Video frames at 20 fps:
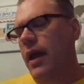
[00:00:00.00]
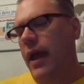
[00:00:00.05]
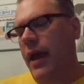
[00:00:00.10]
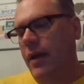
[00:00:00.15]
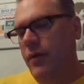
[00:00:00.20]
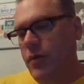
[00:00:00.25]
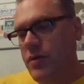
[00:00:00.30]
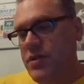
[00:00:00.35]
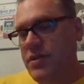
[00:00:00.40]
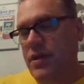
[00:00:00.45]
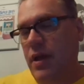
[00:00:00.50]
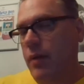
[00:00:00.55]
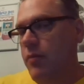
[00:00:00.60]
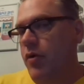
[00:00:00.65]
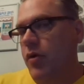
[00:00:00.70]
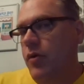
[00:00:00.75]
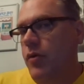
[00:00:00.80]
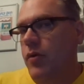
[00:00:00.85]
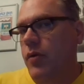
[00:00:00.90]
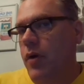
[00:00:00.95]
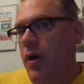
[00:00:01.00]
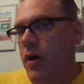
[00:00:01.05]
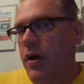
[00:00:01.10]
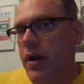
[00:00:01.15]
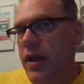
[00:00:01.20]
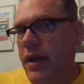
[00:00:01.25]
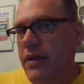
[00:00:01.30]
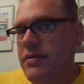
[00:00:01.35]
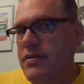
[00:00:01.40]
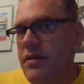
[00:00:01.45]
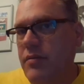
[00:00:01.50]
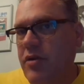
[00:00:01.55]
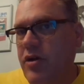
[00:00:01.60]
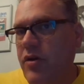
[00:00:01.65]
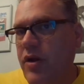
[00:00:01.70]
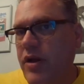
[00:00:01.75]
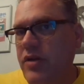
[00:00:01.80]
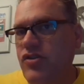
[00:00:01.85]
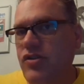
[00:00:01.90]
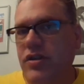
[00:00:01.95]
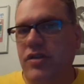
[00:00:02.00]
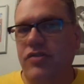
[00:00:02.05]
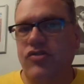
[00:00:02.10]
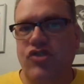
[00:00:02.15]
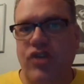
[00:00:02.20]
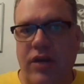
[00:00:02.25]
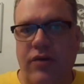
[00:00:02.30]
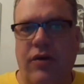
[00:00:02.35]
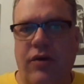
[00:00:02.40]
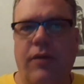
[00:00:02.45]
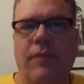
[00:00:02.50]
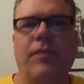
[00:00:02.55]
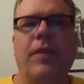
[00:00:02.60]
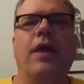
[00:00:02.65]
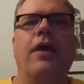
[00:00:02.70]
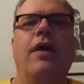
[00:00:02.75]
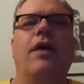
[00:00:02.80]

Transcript: and with some who are against immigration in general.